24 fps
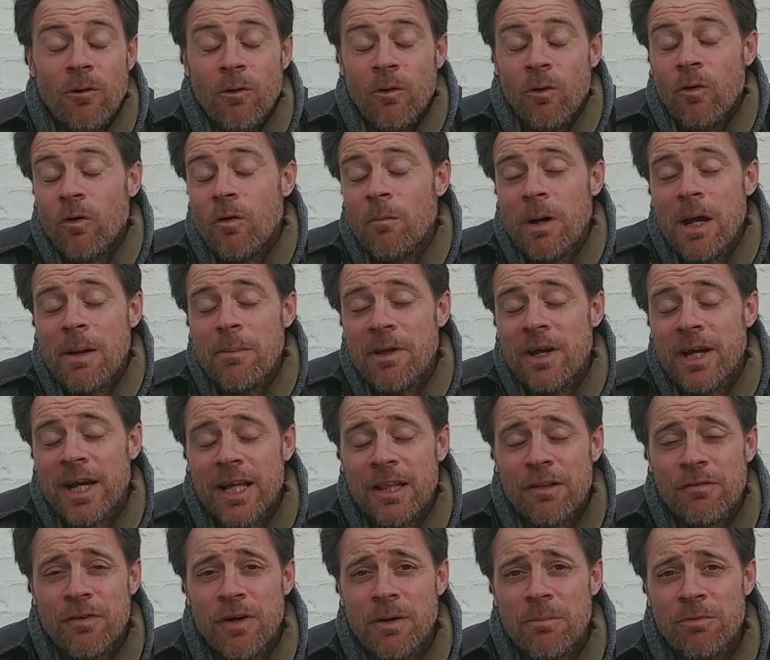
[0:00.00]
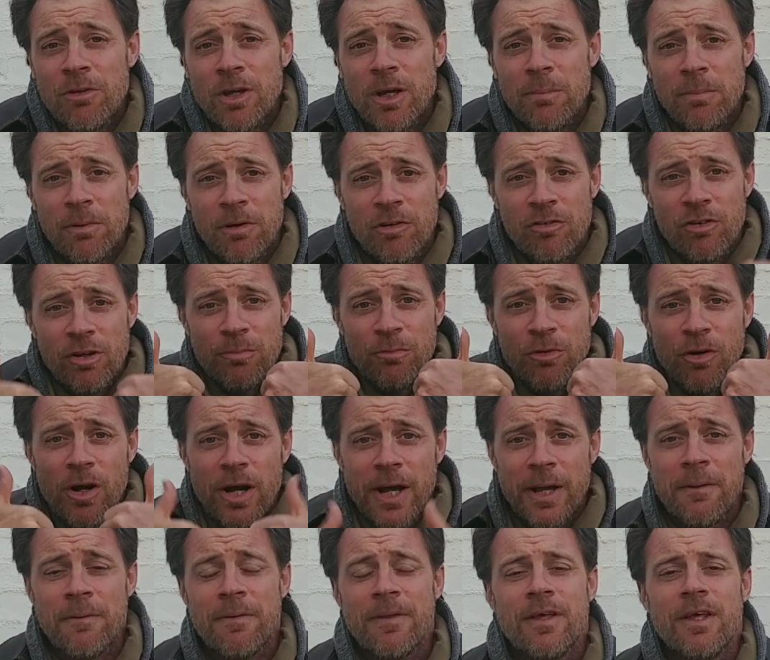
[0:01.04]
Or maybe I get the thumbs up because I'm
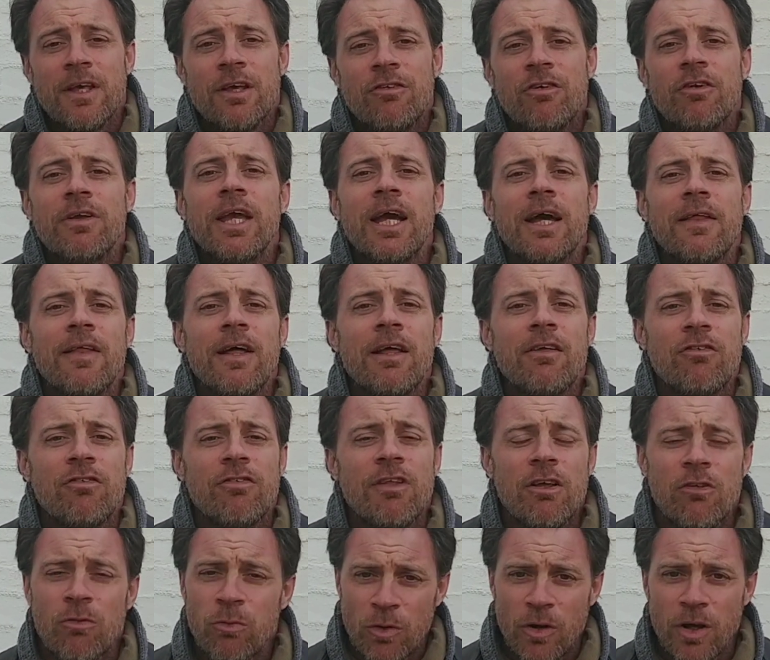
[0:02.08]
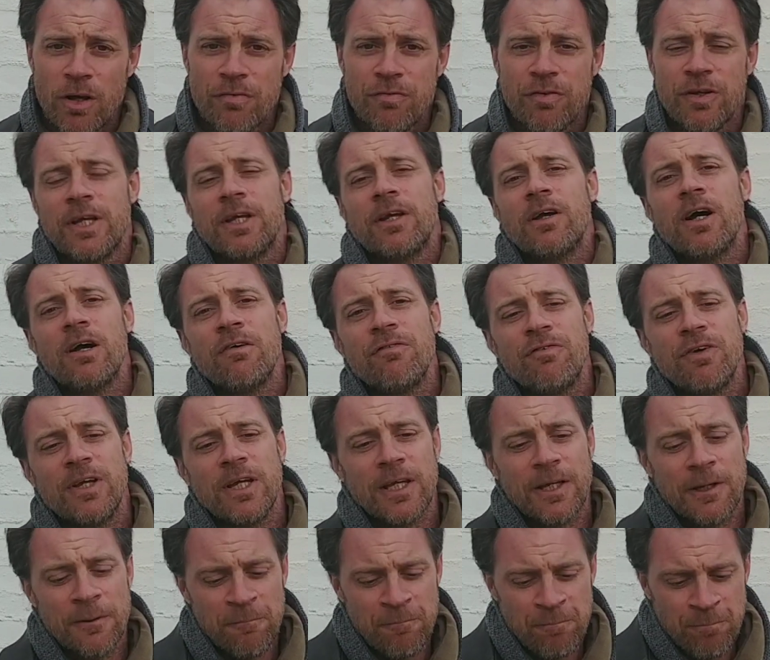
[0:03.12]
right. So yeah, that's what I think. I
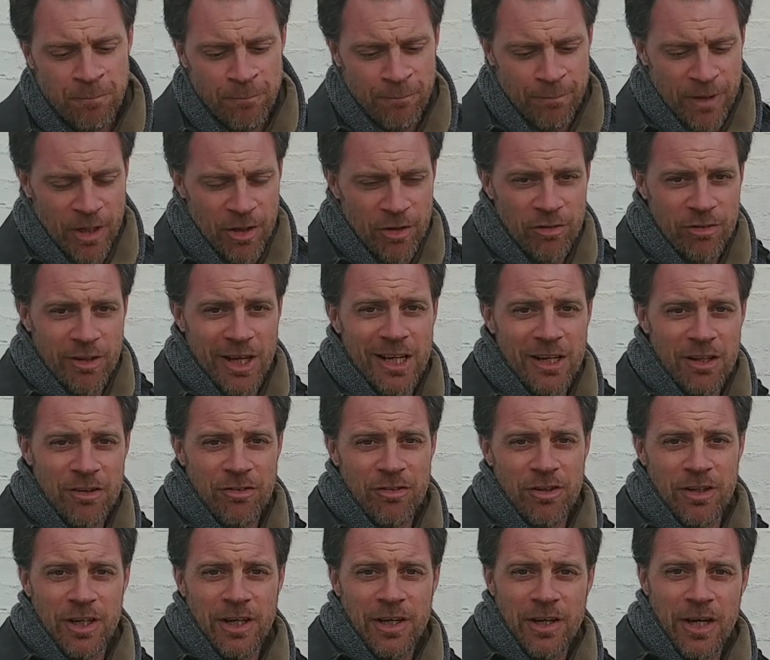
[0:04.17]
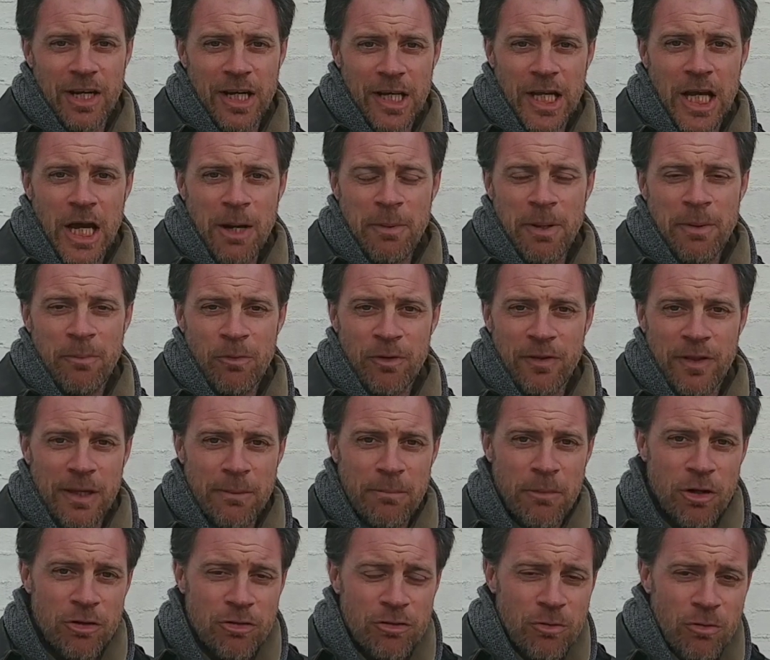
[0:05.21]
think Salah's going to kind of come in with the
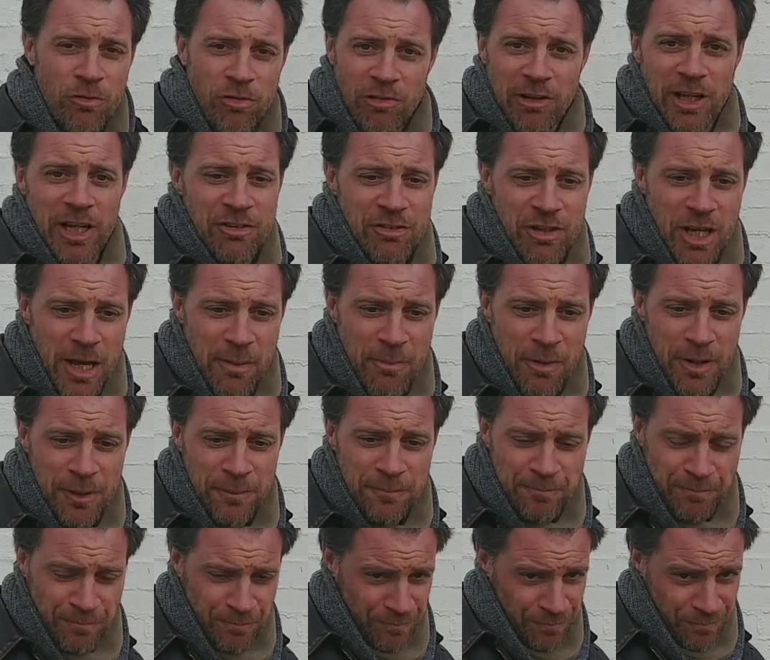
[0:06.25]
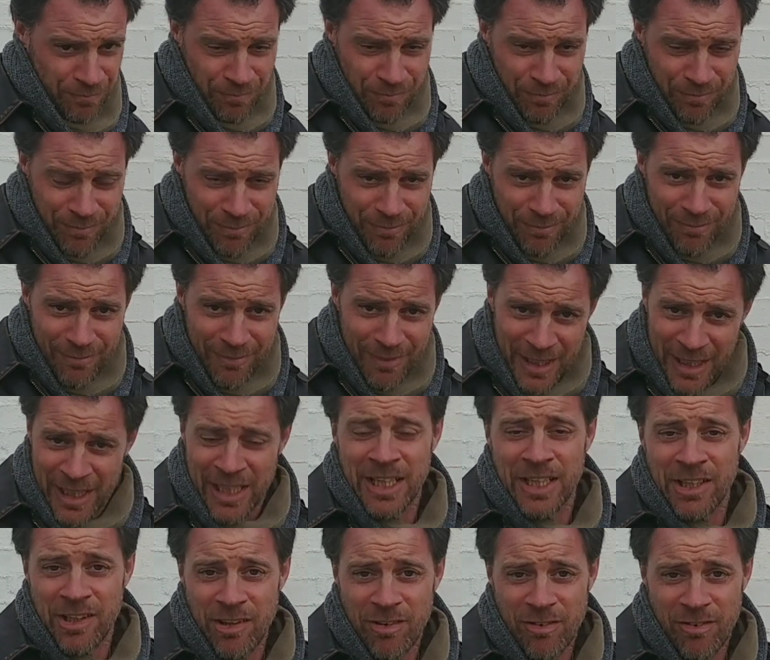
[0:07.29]
emotional sledgehammer.
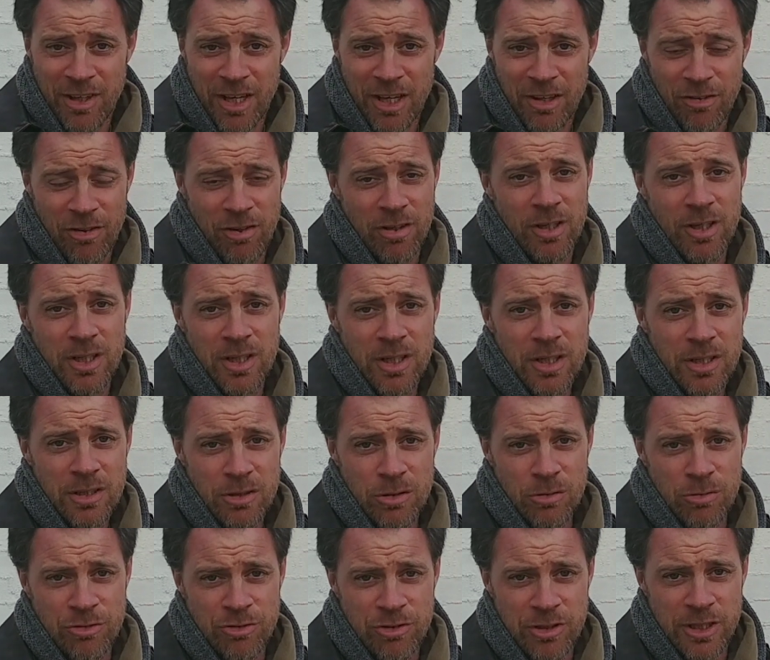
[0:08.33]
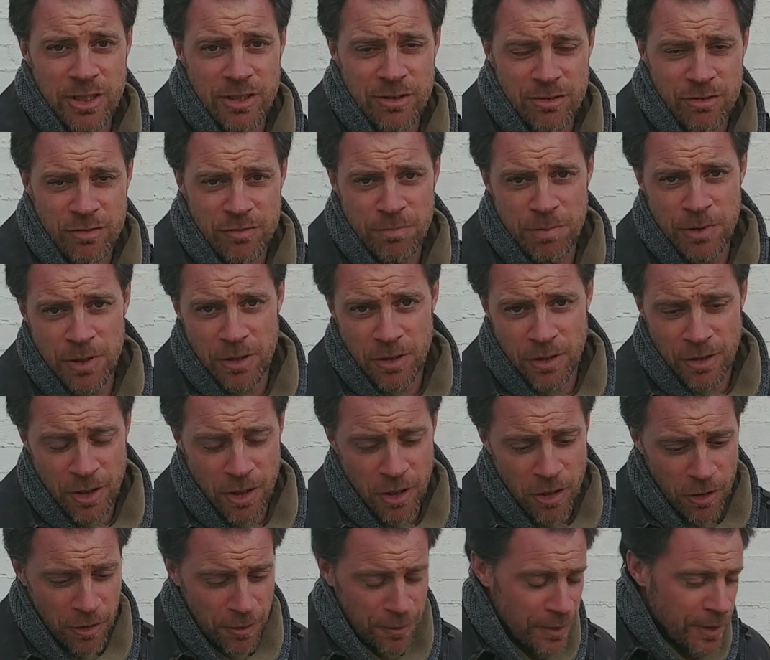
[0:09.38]
Indy says, those days have been and
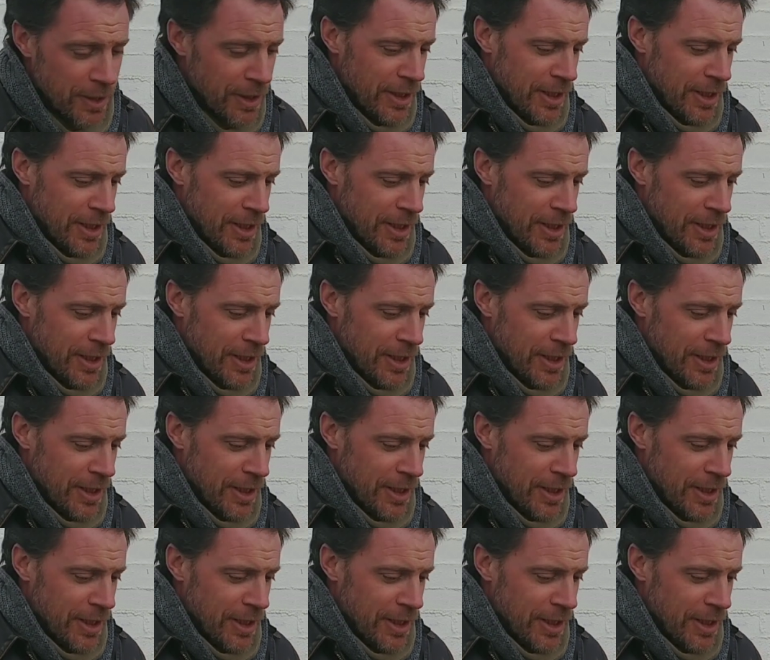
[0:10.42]
gone.